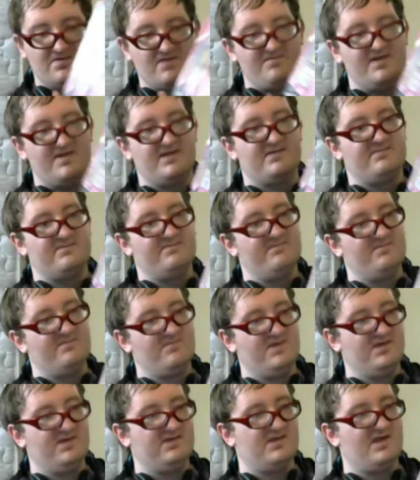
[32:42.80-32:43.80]
think
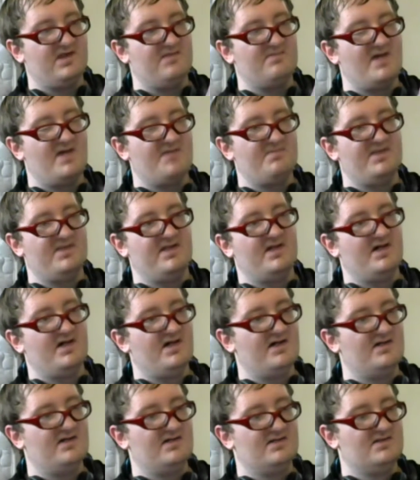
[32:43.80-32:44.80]
Risei might be
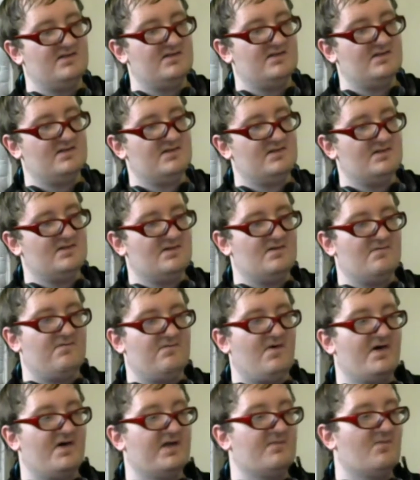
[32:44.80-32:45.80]

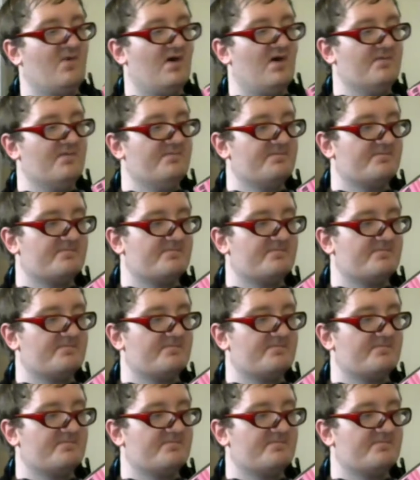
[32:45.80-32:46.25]
volume 1.